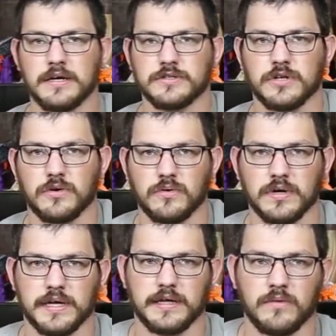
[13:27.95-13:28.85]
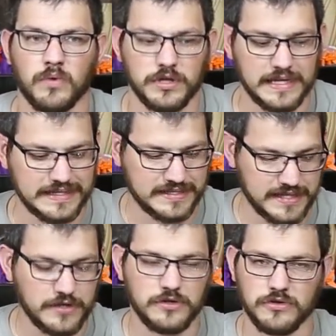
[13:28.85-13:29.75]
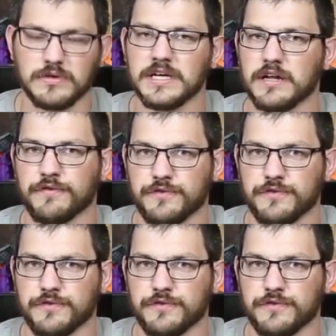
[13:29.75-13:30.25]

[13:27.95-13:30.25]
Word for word: So what they send you, you can get a